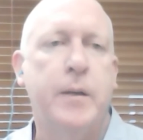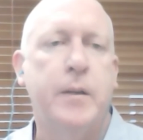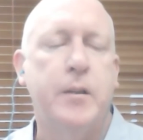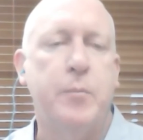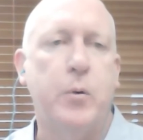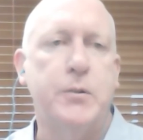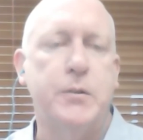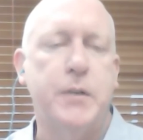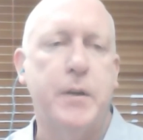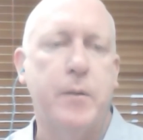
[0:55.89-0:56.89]

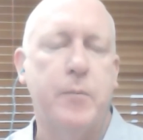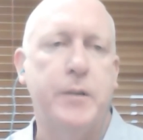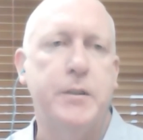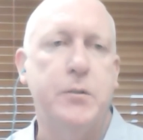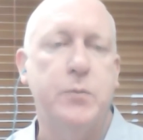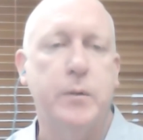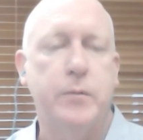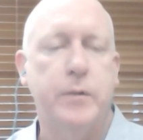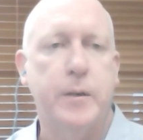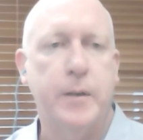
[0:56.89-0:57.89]
deposits here at Menzies, we've
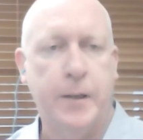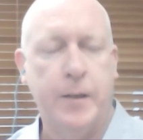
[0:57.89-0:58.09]
uh,